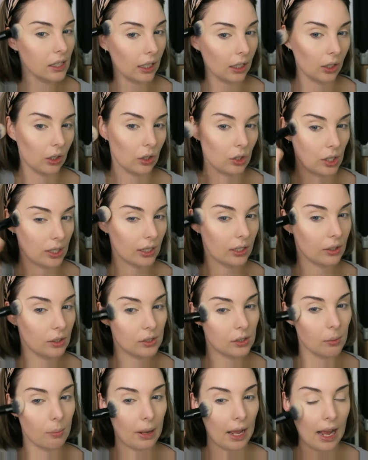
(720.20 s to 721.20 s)
I usually use
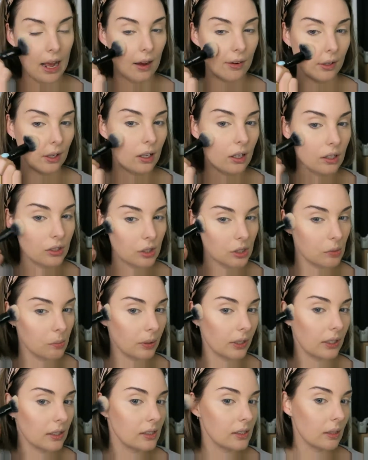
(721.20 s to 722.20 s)
a powder just
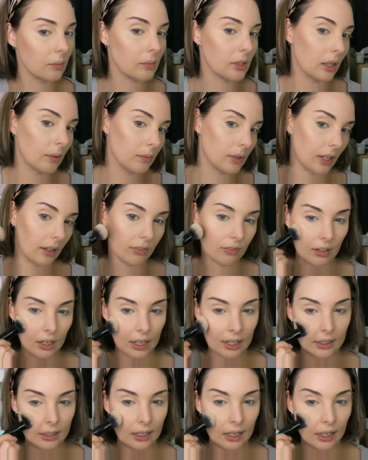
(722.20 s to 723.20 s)
because sometimes I
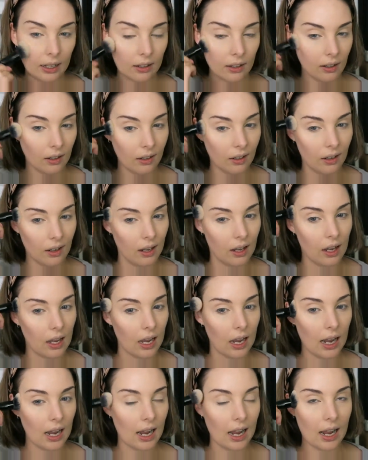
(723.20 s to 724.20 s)
find that
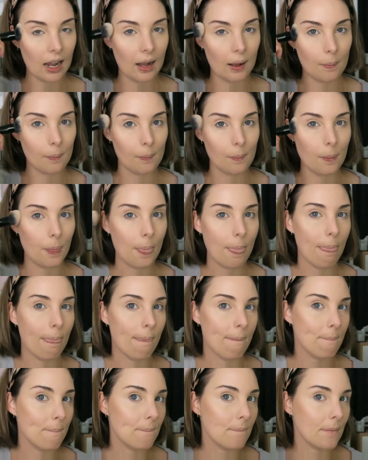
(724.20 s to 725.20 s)

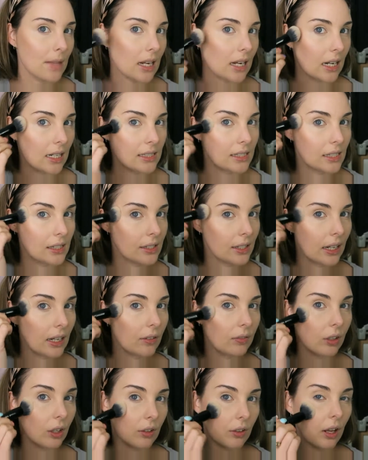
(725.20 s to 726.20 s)
I tend to get a
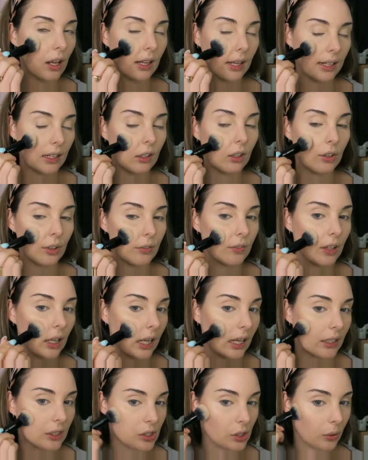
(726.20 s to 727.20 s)
lot of
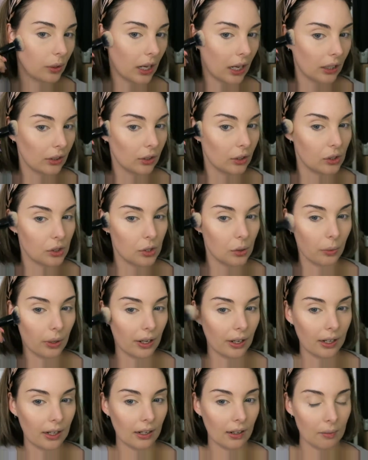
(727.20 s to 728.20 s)
clients who aren't used to
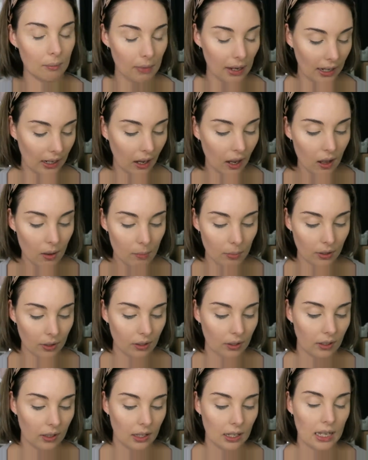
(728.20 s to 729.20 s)
wearing makeup.
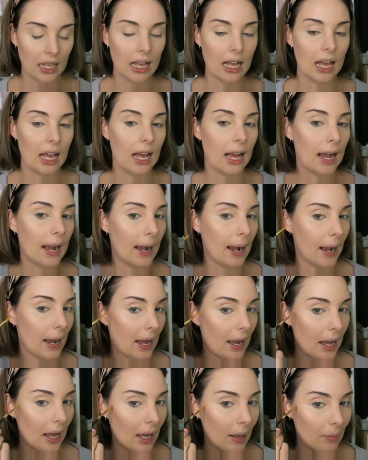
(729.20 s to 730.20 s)

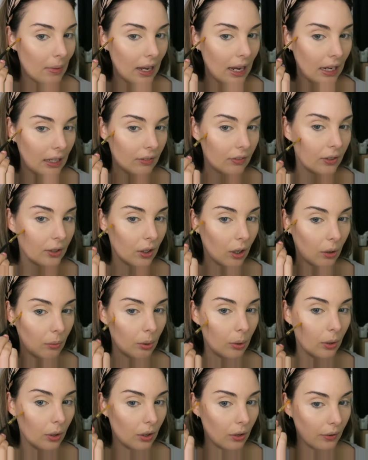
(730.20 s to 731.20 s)
And if you go and
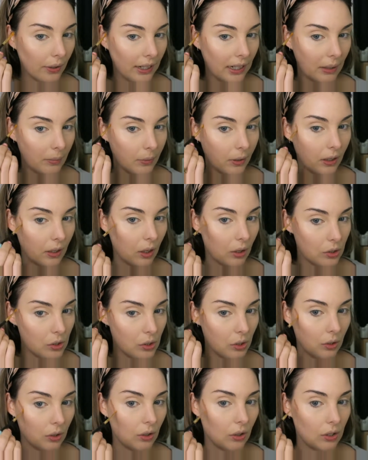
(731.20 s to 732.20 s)
put cream
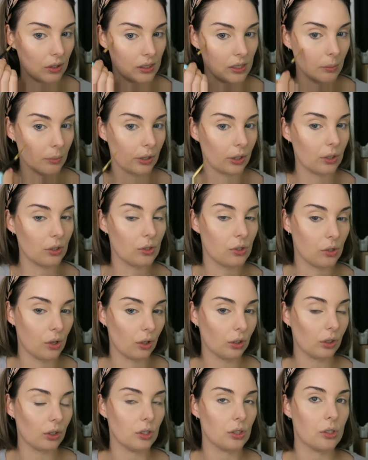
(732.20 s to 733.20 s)
contour on someone who's
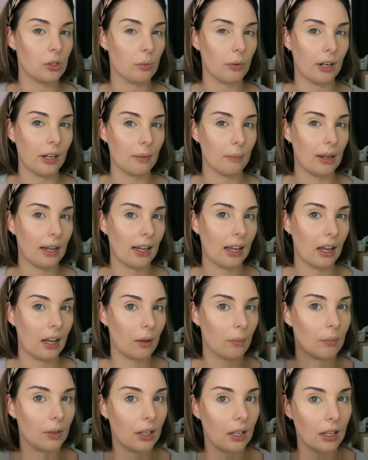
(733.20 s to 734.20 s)
not used to wearing makeup,